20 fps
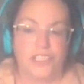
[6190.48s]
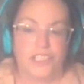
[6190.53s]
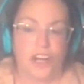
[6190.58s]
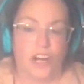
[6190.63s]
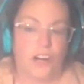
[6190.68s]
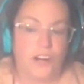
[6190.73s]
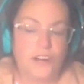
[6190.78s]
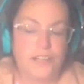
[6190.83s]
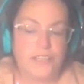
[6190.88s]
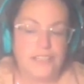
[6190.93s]

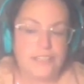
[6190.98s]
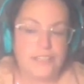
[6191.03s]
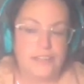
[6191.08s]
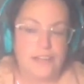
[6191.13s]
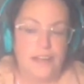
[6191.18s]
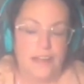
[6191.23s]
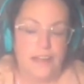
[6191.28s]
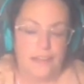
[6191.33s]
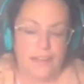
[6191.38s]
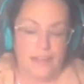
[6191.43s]
chart
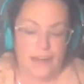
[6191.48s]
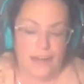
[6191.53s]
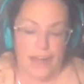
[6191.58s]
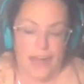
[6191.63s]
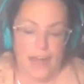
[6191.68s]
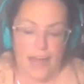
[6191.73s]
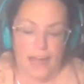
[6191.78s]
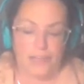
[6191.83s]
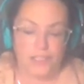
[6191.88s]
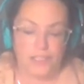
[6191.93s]
that I
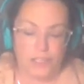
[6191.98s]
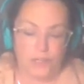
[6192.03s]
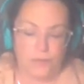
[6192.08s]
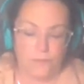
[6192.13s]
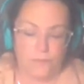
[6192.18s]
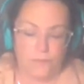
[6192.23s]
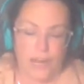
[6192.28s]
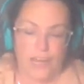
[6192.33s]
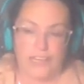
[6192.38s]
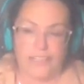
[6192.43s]
had you
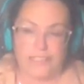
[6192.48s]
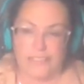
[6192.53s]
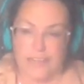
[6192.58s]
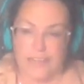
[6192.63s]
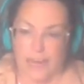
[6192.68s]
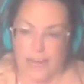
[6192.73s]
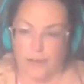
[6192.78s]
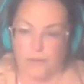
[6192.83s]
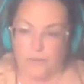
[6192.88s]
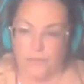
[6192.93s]
write
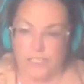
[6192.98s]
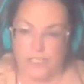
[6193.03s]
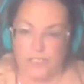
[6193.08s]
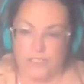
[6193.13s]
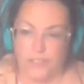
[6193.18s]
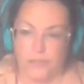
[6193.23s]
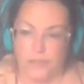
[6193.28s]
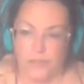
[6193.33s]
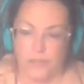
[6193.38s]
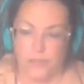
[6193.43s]
down to
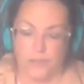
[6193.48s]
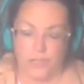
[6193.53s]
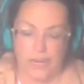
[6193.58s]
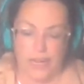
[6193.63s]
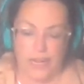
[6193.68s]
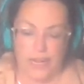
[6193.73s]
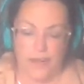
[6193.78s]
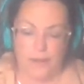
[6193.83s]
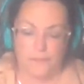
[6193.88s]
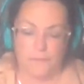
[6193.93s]
do your
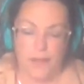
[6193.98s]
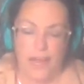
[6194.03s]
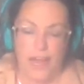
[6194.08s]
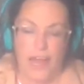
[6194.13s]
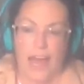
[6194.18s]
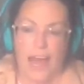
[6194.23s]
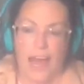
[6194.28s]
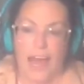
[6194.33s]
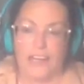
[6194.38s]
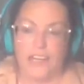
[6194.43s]
name,
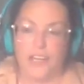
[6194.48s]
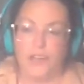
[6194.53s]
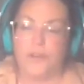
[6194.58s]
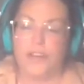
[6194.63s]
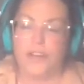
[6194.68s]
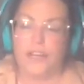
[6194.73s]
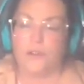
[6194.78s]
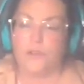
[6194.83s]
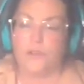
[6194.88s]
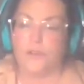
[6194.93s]
and you
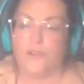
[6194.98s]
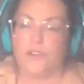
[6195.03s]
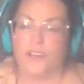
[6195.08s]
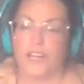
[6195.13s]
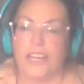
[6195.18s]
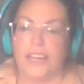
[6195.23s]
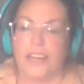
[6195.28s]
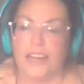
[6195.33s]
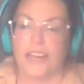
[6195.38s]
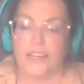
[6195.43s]
can
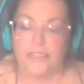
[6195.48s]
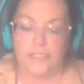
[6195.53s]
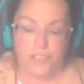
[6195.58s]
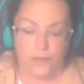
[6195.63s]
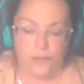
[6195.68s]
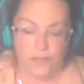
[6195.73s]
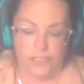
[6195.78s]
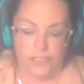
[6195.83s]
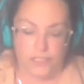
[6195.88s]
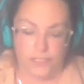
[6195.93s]

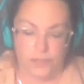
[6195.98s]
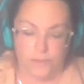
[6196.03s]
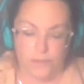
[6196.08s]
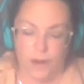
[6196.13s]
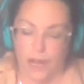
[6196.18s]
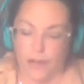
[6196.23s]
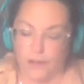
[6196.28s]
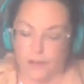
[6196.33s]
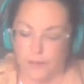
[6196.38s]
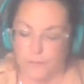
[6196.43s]
do
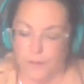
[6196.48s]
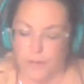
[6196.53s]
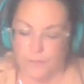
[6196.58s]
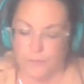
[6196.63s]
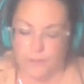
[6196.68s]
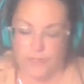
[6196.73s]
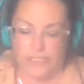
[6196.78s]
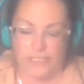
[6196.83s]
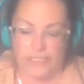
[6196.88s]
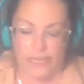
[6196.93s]
other
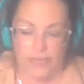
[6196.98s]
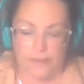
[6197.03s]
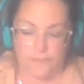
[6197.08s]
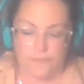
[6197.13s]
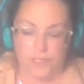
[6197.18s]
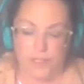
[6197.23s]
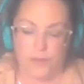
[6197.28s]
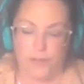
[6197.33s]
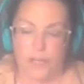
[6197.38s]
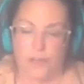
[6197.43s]
people's
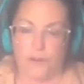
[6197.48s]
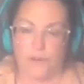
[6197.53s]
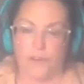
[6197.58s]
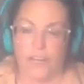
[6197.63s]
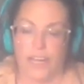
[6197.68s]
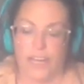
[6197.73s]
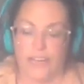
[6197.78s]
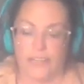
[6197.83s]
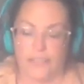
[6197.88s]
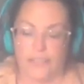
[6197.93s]
names. You can
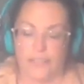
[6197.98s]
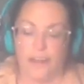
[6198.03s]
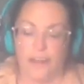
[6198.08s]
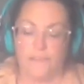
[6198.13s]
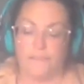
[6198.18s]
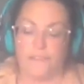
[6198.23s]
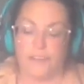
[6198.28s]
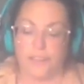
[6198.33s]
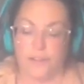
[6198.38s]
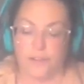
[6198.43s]
create
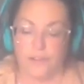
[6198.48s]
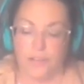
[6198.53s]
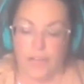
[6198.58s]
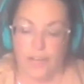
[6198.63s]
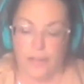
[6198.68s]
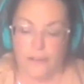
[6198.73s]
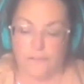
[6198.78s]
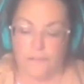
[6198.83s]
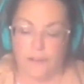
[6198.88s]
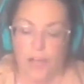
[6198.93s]
love in your
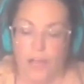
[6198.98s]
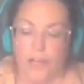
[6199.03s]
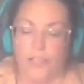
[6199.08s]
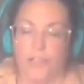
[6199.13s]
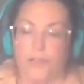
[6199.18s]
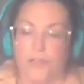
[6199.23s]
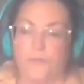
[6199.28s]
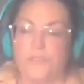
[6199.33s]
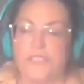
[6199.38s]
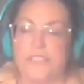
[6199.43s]
life.
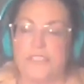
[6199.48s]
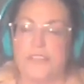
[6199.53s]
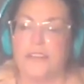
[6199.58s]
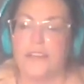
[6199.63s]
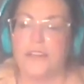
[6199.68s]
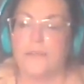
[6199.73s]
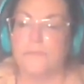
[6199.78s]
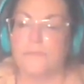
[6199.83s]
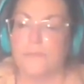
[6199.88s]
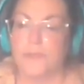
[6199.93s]
Use the
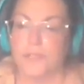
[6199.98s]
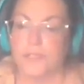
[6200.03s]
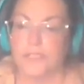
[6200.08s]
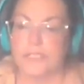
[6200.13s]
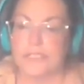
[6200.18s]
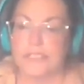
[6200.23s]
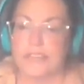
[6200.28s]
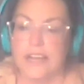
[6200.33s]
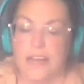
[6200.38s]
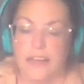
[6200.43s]

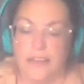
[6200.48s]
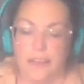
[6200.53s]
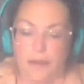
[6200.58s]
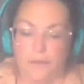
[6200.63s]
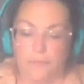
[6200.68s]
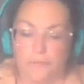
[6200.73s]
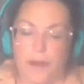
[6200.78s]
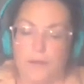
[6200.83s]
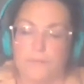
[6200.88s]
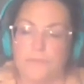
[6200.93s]
numbers
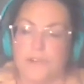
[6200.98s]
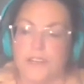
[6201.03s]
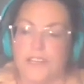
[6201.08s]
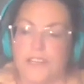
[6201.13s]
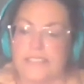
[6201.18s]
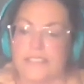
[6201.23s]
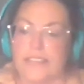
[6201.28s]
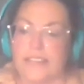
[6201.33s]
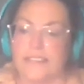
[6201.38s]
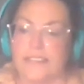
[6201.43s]
that
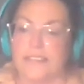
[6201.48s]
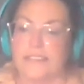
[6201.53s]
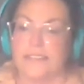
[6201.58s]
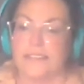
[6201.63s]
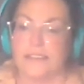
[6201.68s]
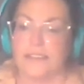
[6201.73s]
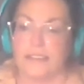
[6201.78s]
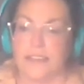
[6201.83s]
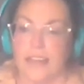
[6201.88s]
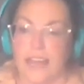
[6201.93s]
represent
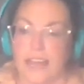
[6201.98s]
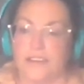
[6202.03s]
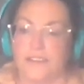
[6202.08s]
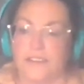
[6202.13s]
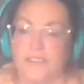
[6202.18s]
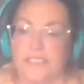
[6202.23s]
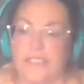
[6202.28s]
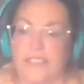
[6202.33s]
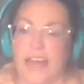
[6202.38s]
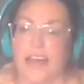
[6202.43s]
the
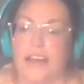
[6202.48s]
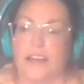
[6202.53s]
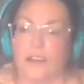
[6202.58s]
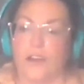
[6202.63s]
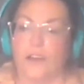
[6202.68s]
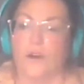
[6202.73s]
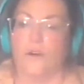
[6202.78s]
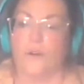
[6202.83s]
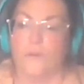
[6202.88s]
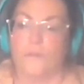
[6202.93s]
letters
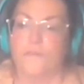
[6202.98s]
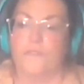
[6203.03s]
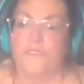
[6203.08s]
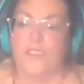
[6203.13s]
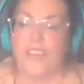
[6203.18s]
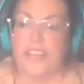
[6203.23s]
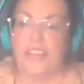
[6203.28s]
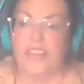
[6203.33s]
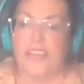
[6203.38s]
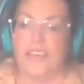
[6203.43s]

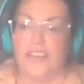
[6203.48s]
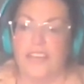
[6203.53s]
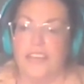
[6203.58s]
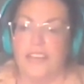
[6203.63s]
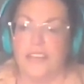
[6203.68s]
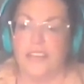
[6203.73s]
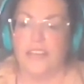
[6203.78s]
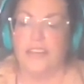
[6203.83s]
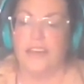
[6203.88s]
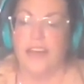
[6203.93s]

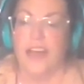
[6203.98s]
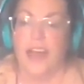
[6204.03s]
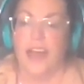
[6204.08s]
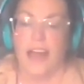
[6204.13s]
LOVE